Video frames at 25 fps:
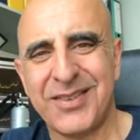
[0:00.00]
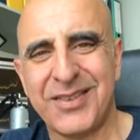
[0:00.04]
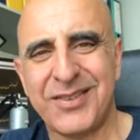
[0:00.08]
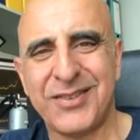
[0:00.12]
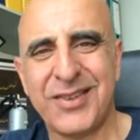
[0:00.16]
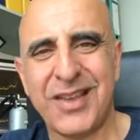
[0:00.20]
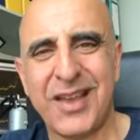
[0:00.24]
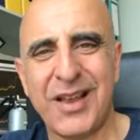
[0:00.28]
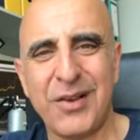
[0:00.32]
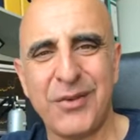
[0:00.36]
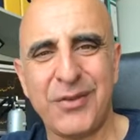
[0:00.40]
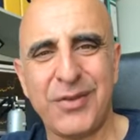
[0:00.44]

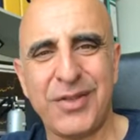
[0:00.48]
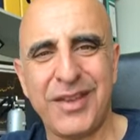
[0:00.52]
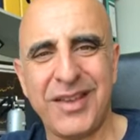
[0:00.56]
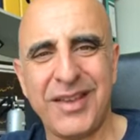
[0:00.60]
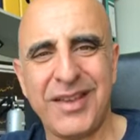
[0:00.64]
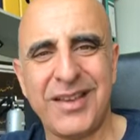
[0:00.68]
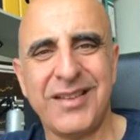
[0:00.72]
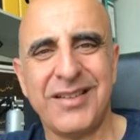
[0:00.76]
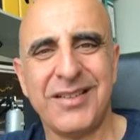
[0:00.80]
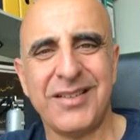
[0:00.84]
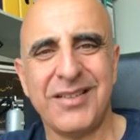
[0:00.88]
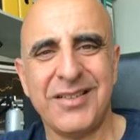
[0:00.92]
sale of the
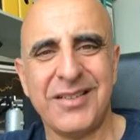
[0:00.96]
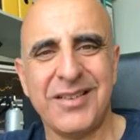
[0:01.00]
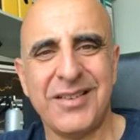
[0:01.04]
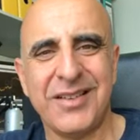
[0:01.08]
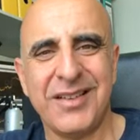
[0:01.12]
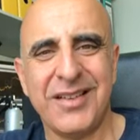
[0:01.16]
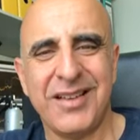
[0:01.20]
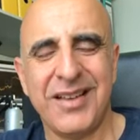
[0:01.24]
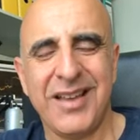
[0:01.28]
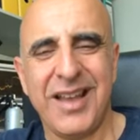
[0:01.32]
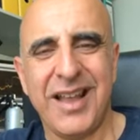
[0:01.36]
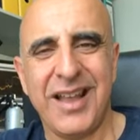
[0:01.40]
year
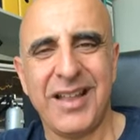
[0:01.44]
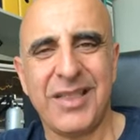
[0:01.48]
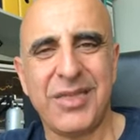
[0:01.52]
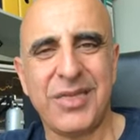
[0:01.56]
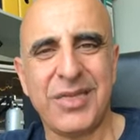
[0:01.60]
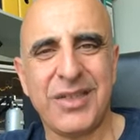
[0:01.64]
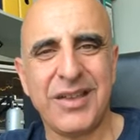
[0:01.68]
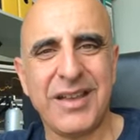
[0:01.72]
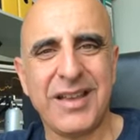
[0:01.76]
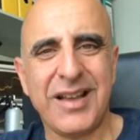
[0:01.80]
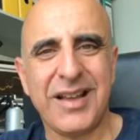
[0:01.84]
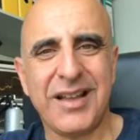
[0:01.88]
at
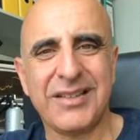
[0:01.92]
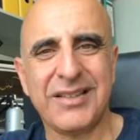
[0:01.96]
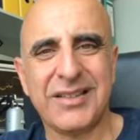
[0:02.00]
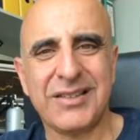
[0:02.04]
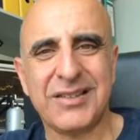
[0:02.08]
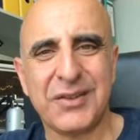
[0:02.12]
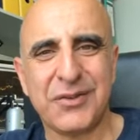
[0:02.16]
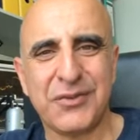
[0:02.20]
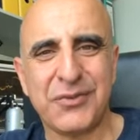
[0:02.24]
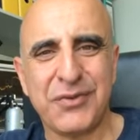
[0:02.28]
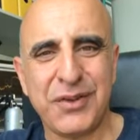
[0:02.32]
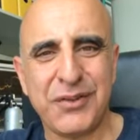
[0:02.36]
three hundred
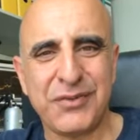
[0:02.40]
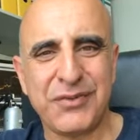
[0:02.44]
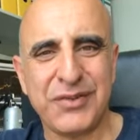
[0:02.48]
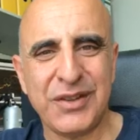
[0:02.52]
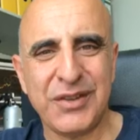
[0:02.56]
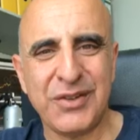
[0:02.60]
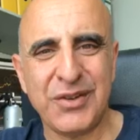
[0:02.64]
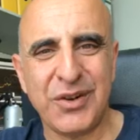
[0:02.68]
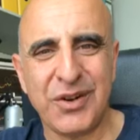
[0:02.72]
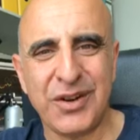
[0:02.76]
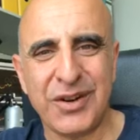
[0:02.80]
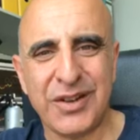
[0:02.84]
fifty
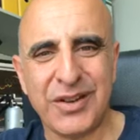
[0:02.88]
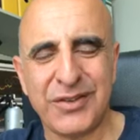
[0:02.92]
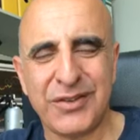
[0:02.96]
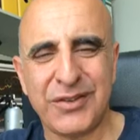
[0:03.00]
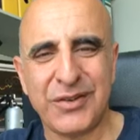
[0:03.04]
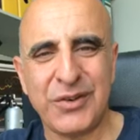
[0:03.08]
dollars.